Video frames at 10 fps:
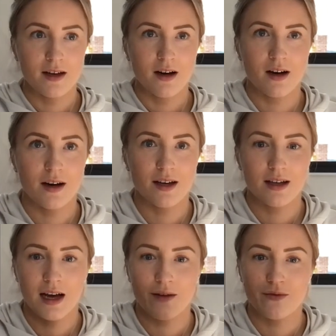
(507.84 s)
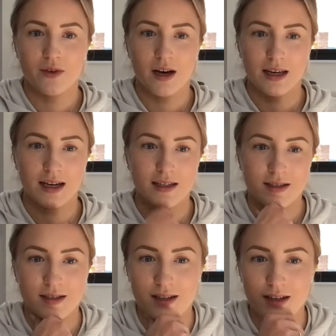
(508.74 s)
I have, I
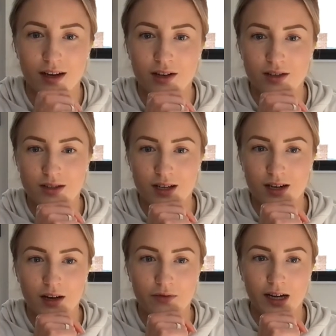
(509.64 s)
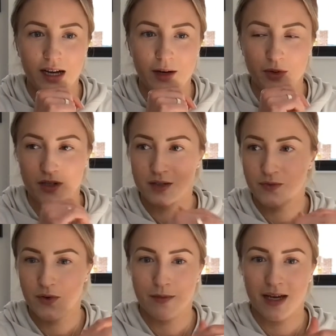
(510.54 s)
guess, learned to love now, because
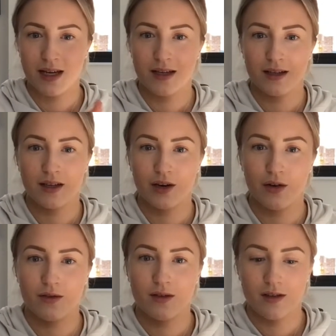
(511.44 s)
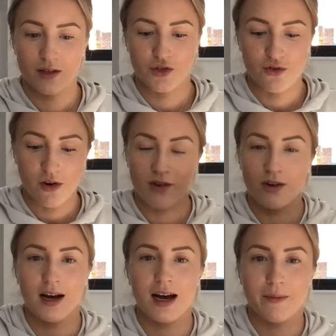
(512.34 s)
for me, you know, the stronger
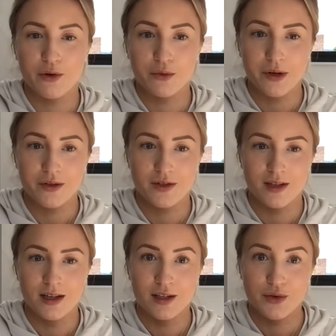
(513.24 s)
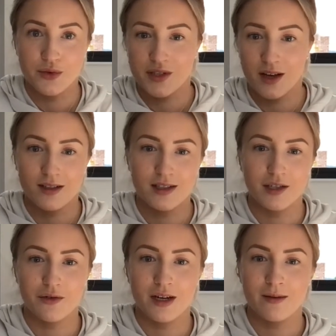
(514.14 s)
I am, and almost to a certain
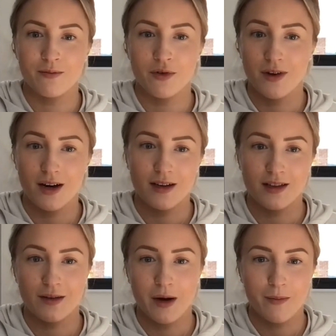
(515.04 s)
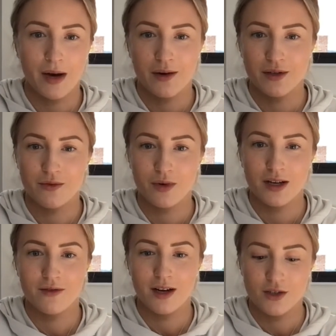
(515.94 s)
degree, providing that my power to
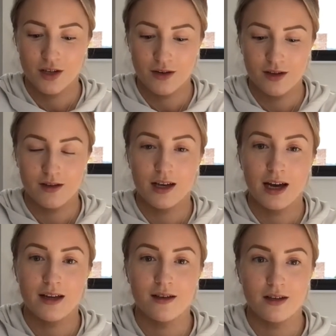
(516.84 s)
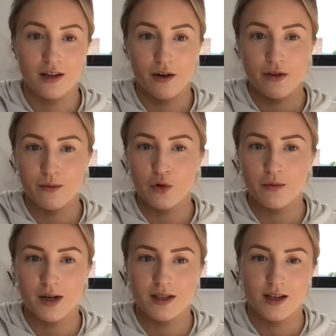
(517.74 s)
weight ratio is okay, that, you know, the more
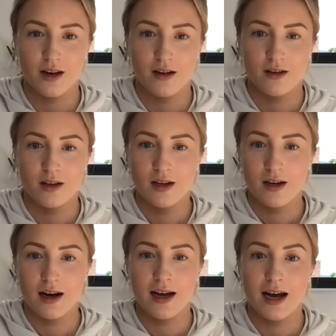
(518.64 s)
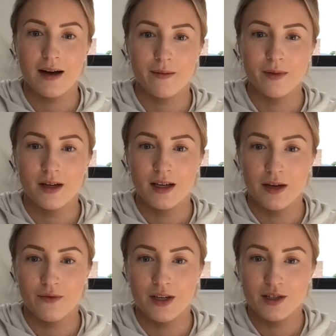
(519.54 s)
muscular I am,
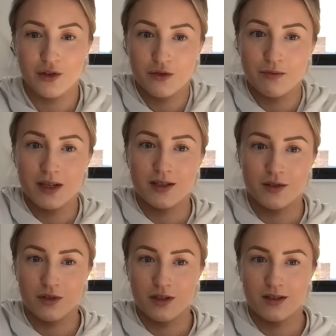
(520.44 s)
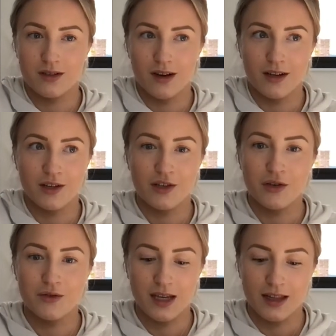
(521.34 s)
if it's good muscle and I can
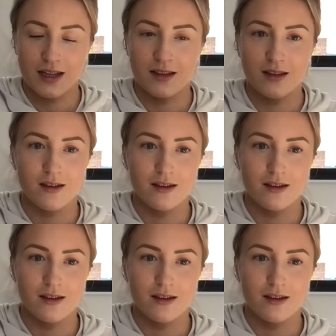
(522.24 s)
use it, then